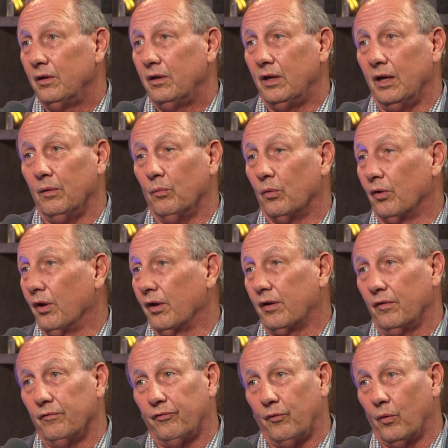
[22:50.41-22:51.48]
and we're
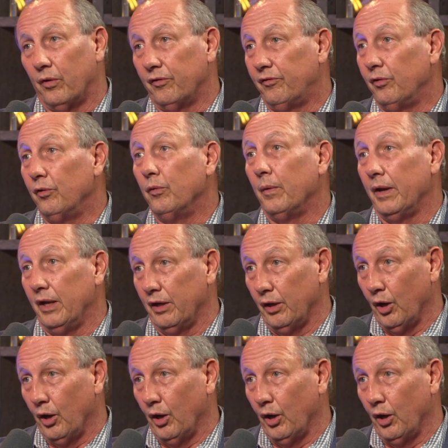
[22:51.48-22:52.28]
looking forward to it